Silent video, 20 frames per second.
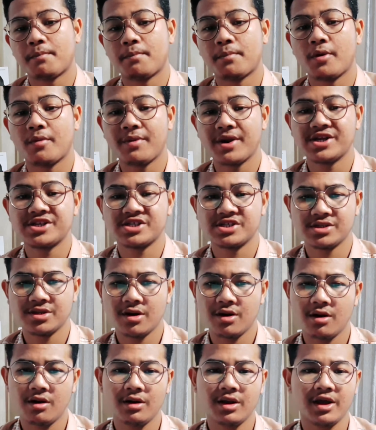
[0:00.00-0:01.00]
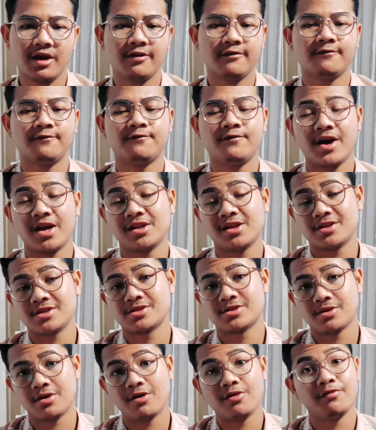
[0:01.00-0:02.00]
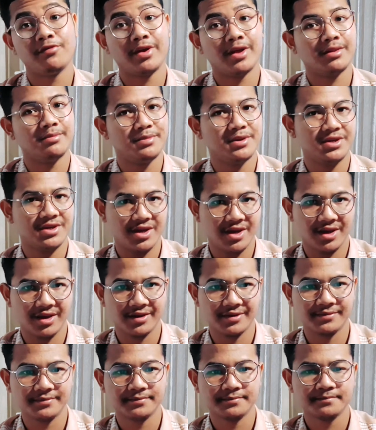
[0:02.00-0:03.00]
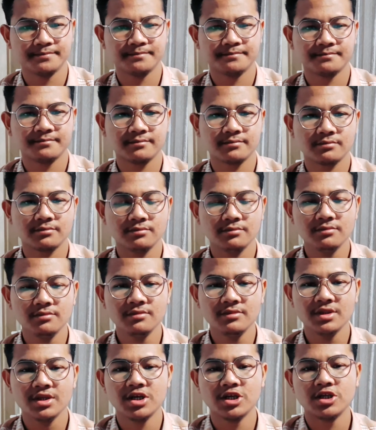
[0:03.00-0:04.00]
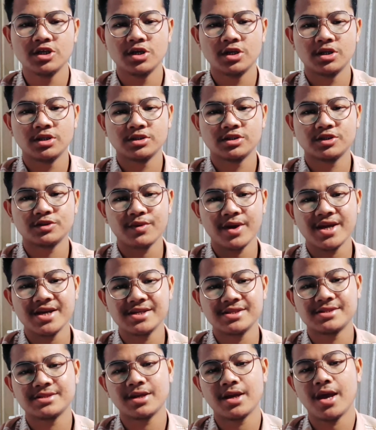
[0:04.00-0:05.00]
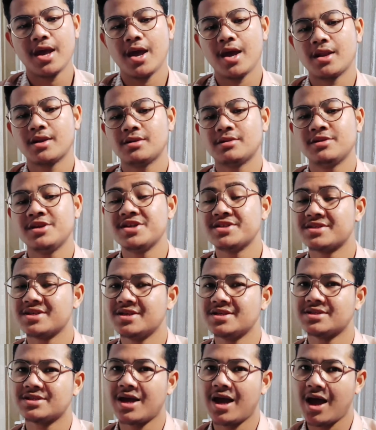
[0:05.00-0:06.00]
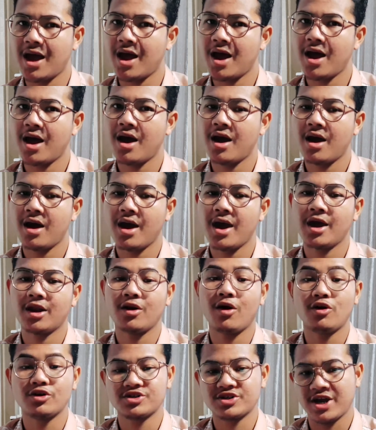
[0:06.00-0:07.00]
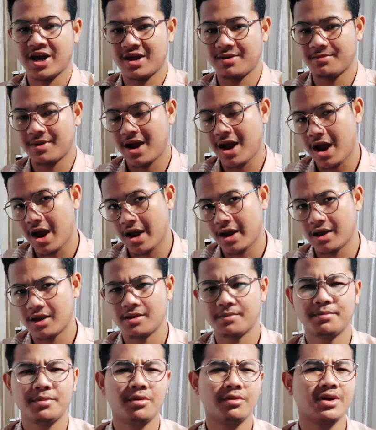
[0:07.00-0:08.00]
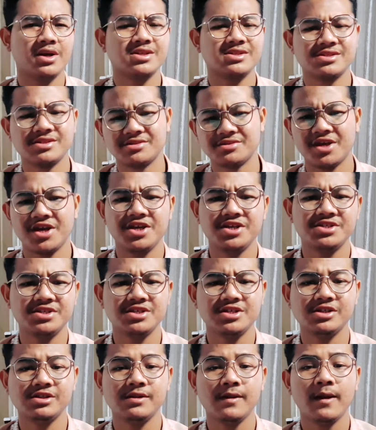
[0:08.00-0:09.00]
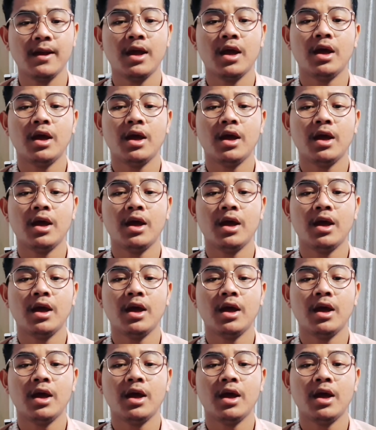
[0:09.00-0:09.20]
professional and financial well-being. Stress and disease are at all time high. Procrastination